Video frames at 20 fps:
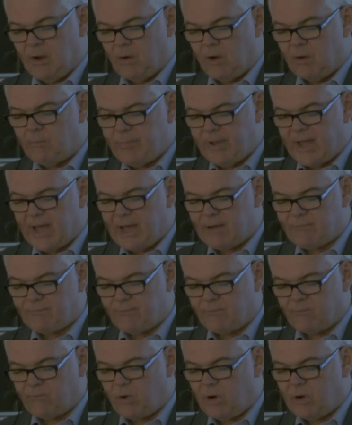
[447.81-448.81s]
On
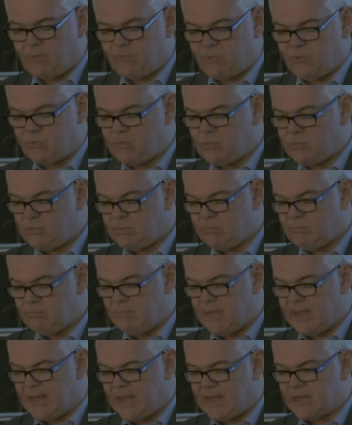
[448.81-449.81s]
behalf of all of you,
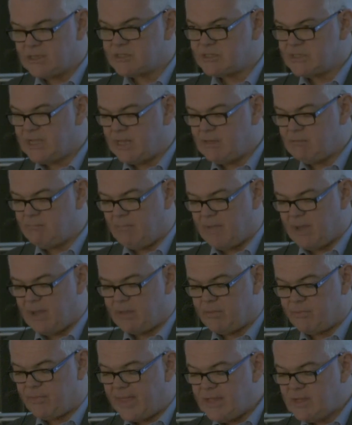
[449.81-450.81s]
may I extend
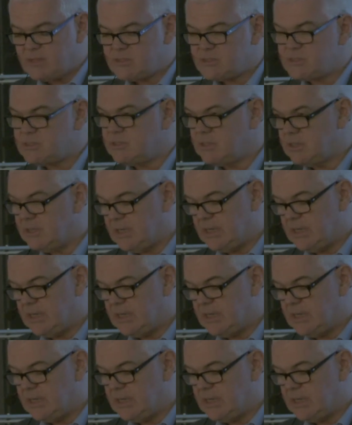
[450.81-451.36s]
my thanks